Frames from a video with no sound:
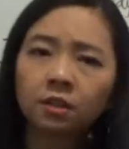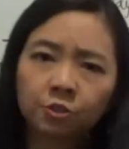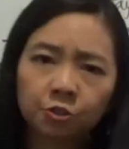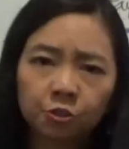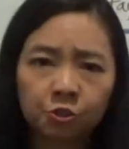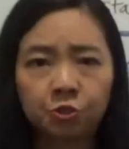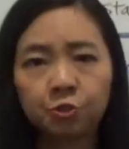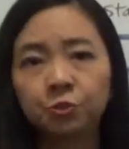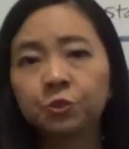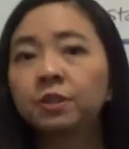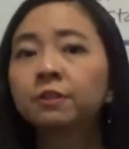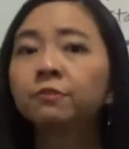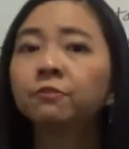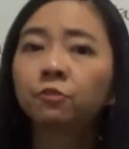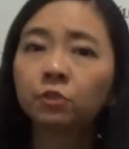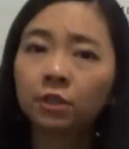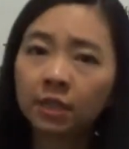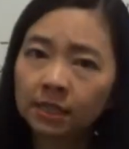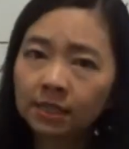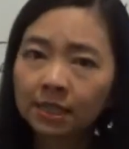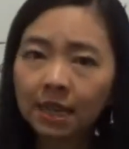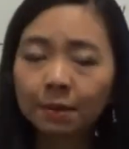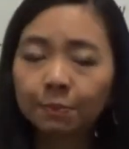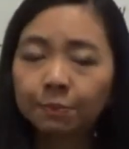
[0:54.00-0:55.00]
student, for
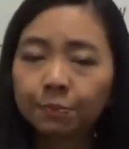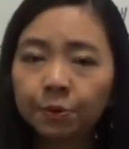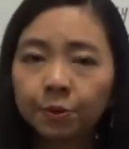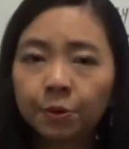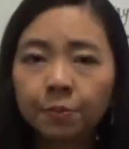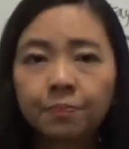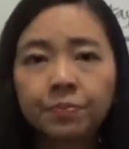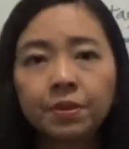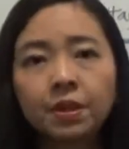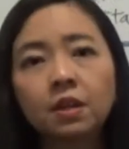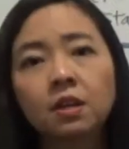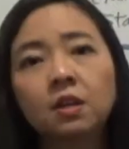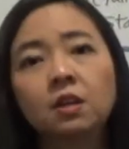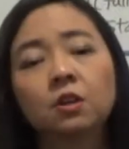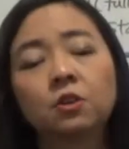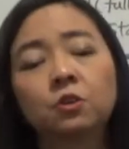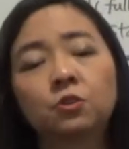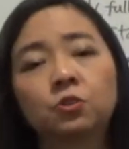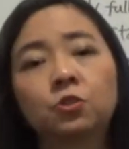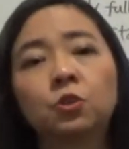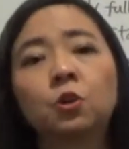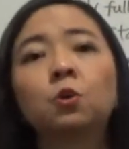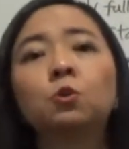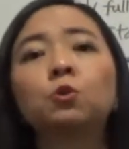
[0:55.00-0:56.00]
example,
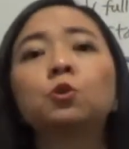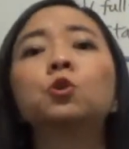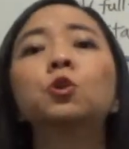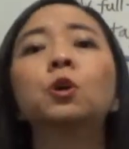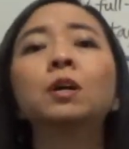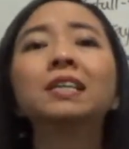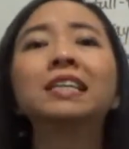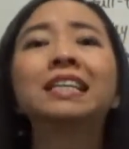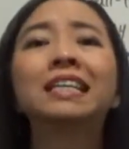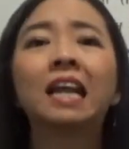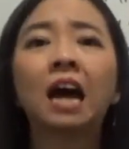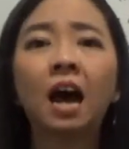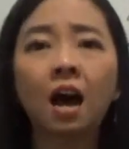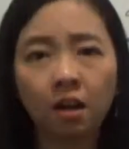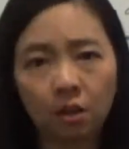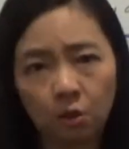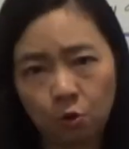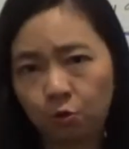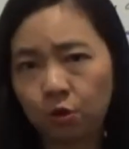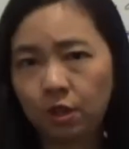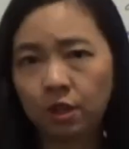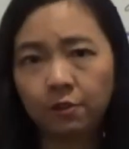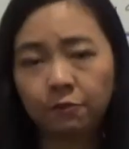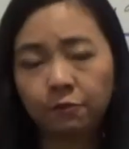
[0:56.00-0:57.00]
so you are not
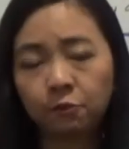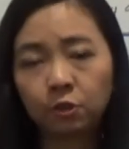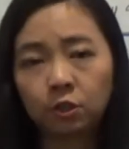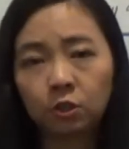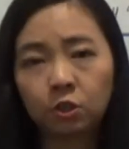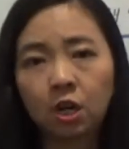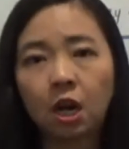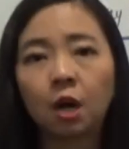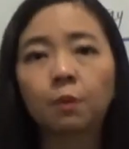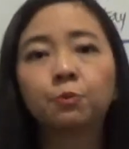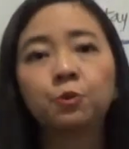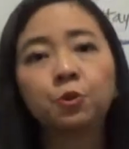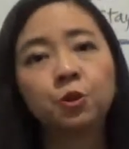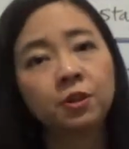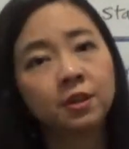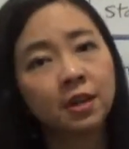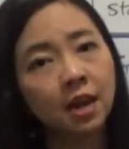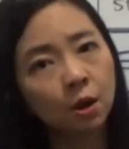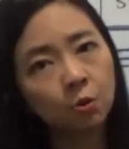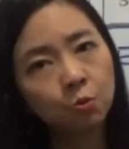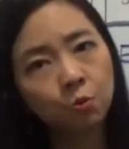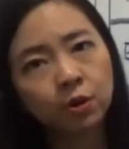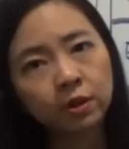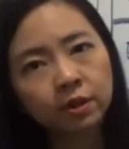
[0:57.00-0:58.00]
looking for a job. You're
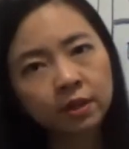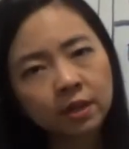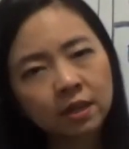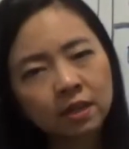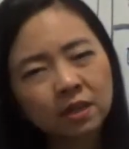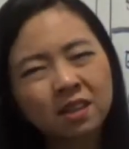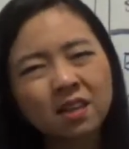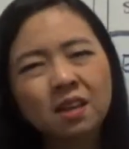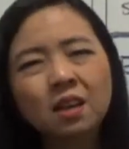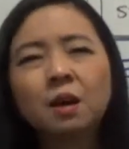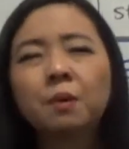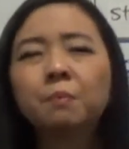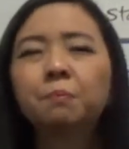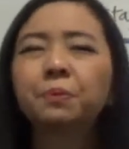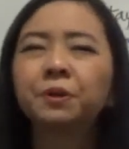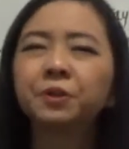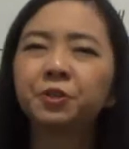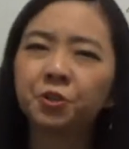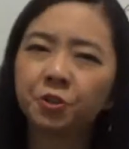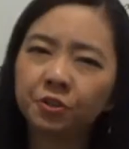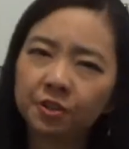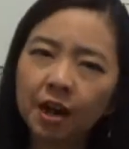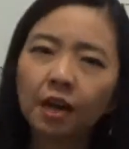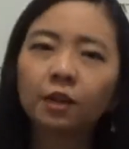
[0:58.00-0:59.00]
not working, but
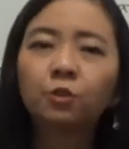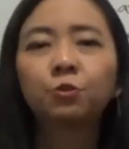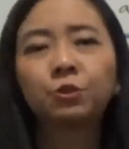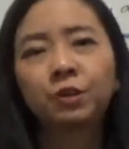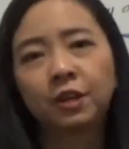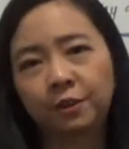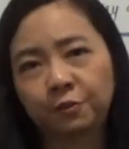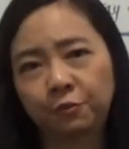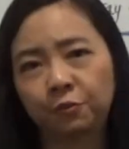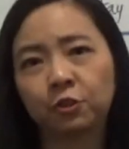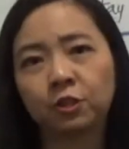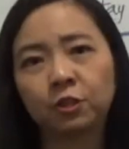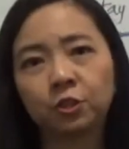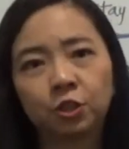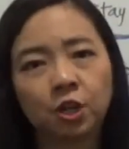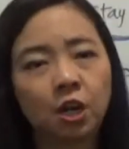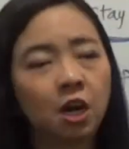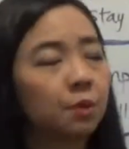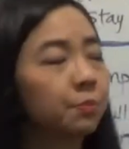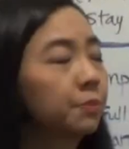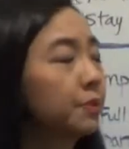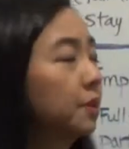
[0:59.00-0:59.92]
you're not looking for a job.